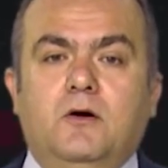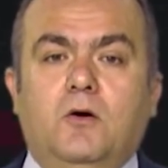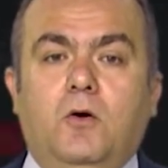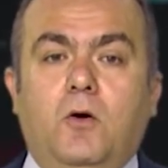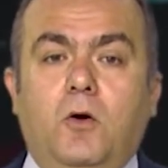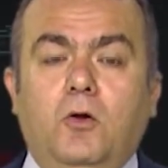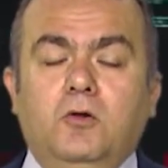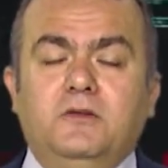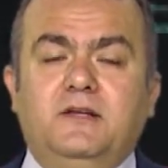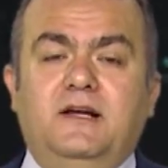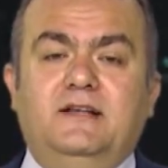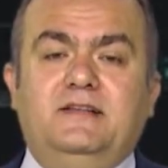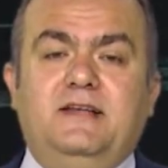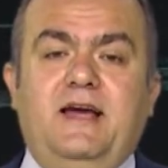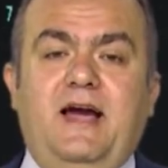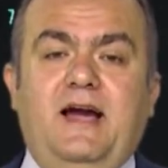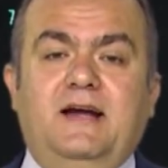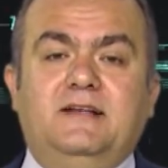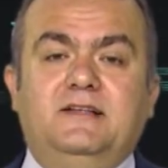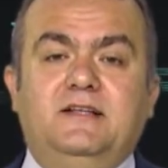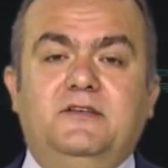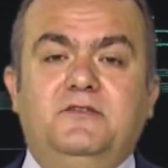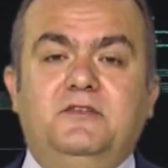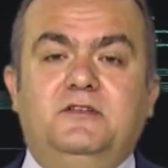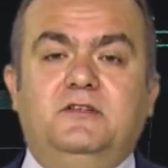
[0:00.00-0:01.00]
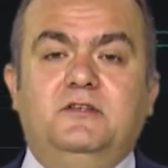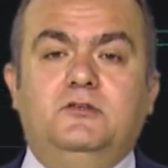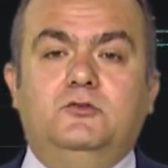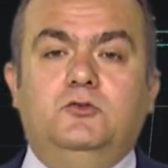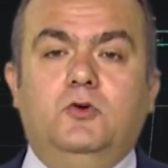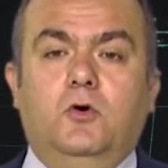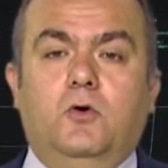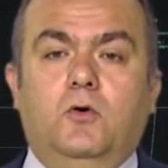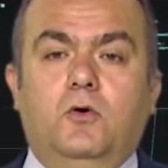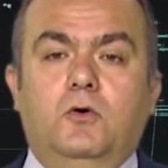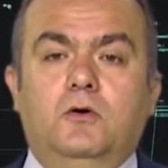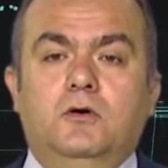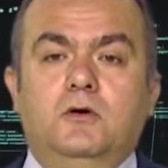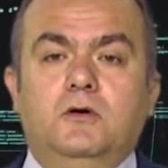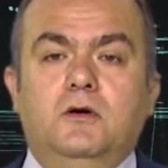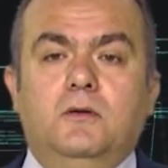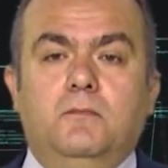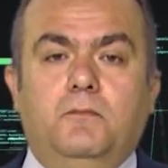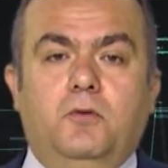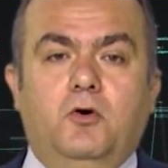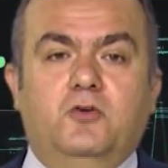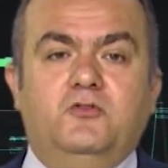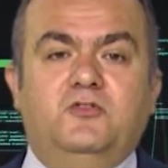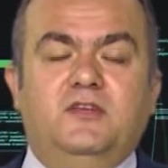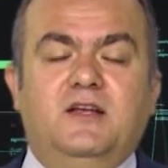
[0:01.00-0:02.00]
All that activity, though,
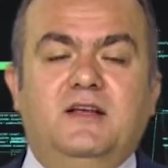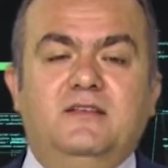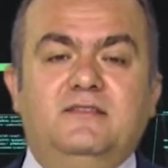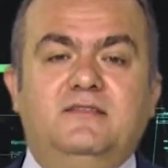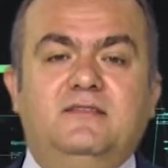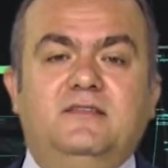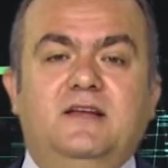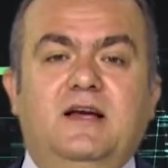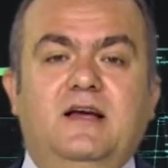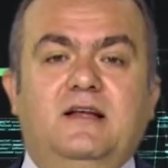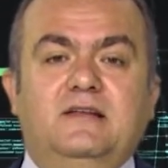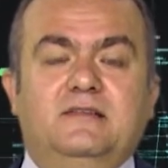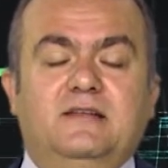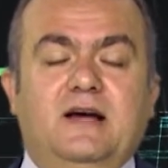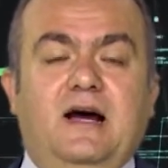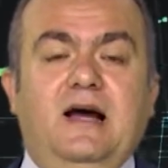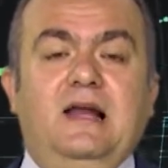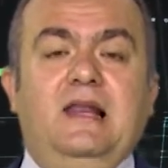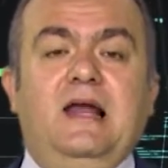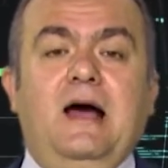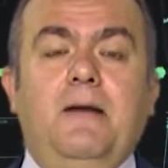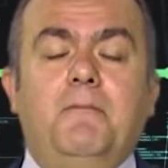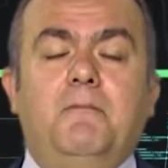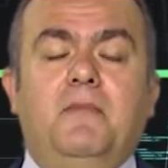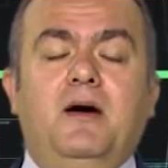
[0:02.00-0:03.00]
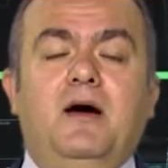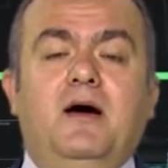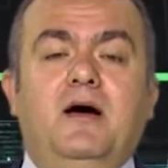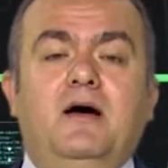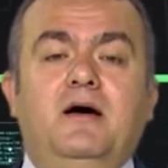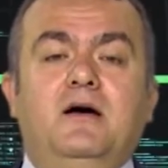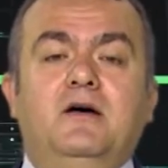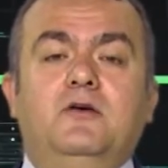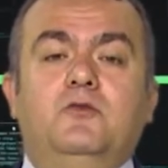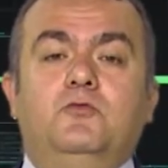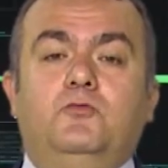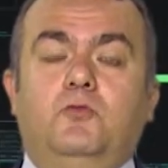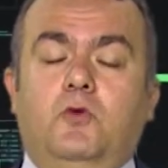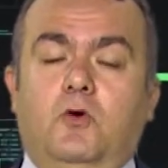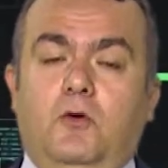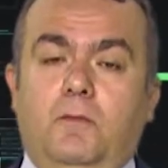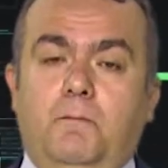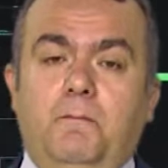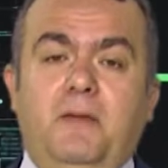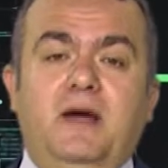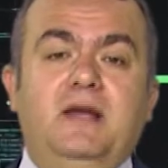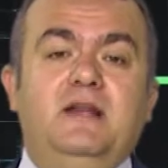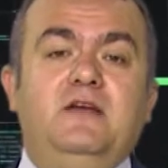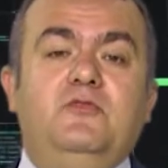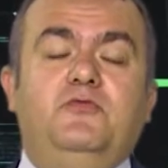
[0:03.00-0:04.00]
poses a dilemma for
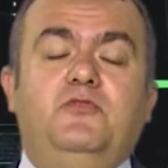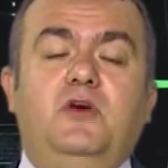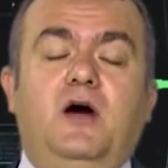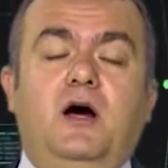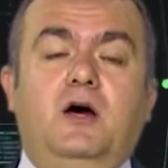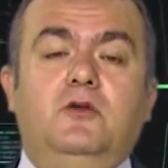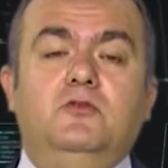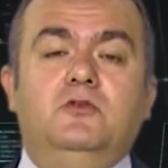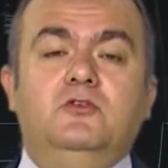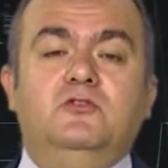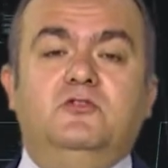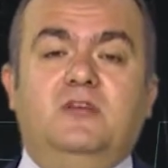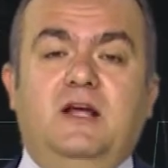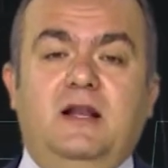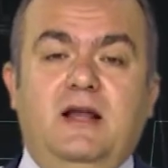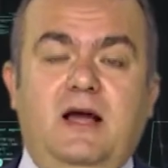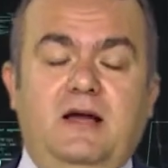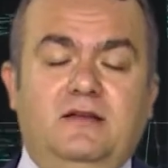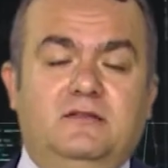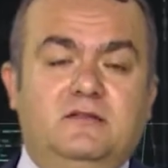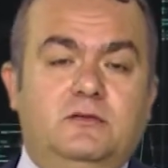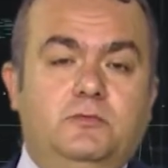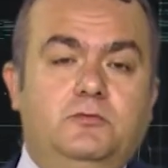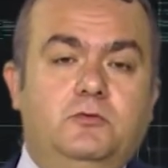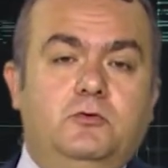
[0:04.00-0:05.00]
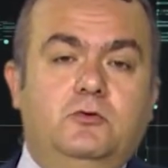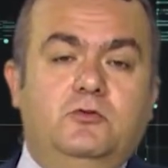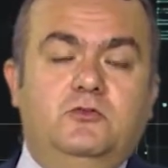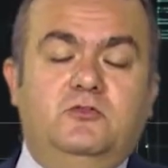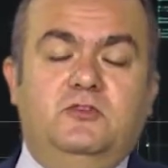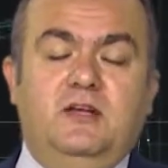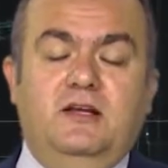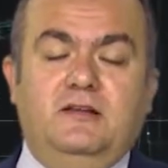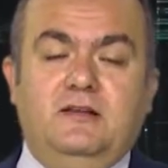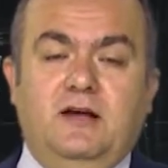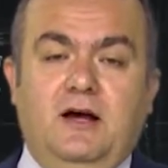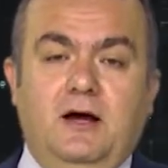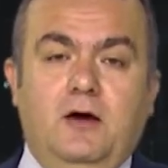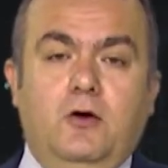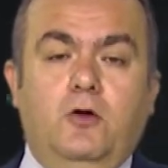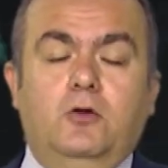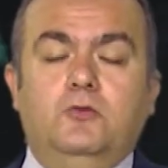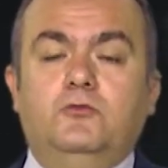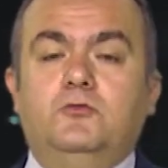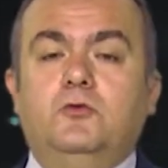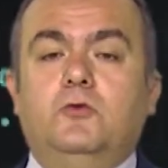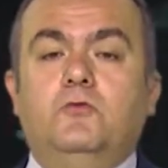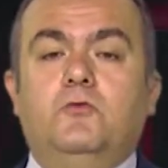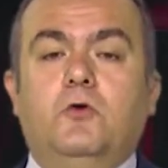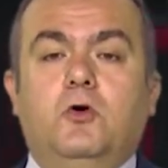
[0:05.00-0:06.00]
many founders and entrepreneurs that I
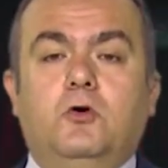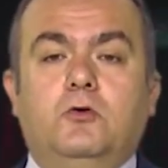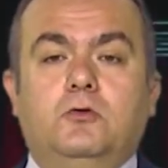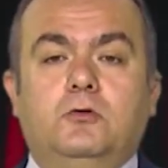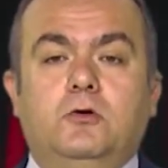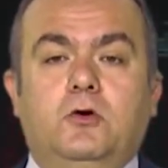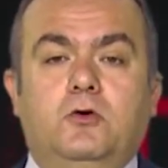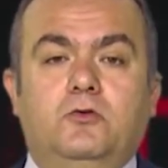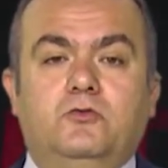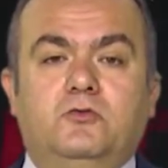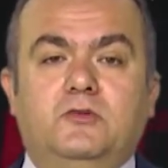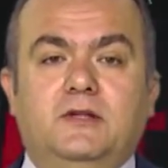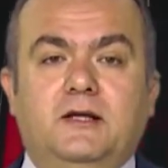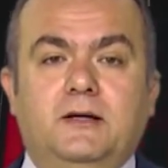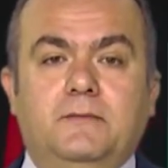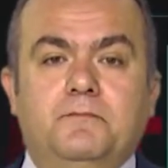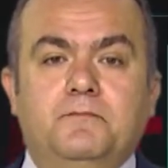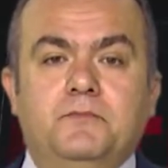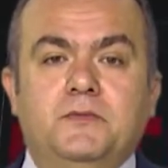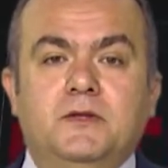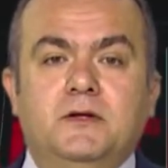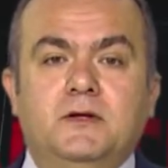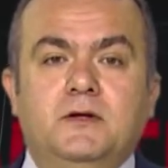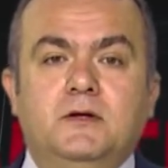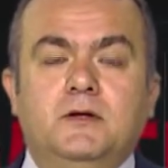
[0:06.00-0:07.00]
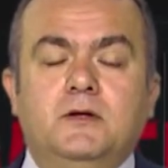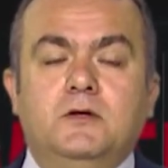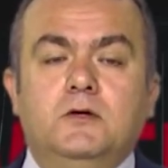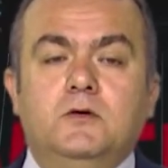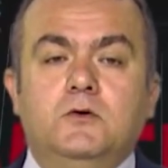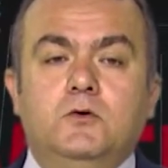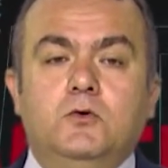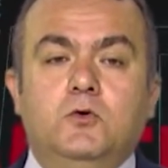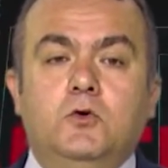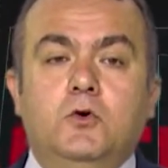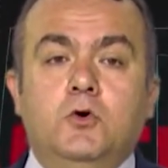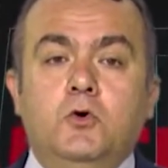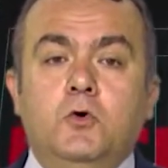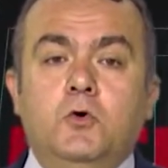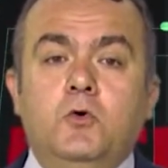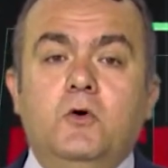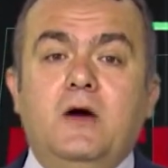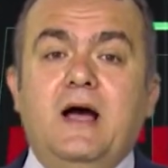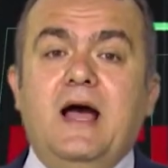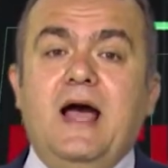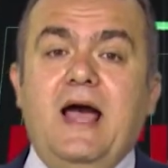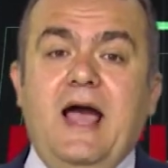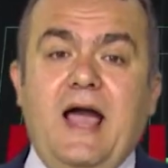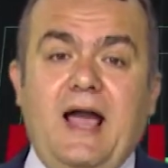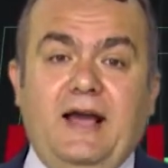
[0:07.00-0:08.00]
also work closely.
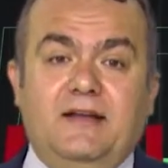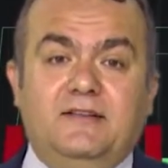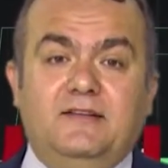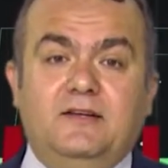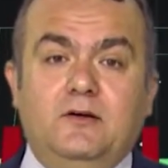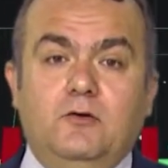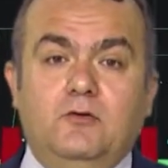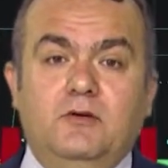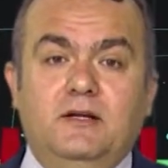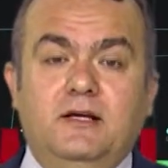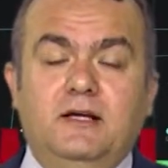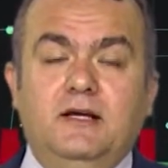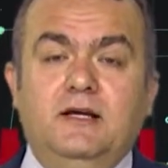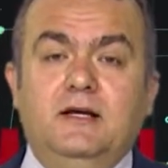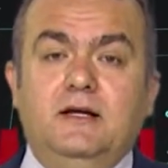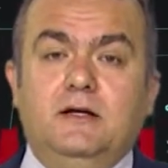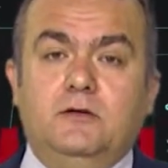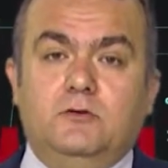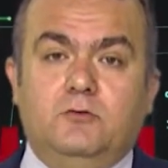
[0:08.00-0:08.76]
Who actively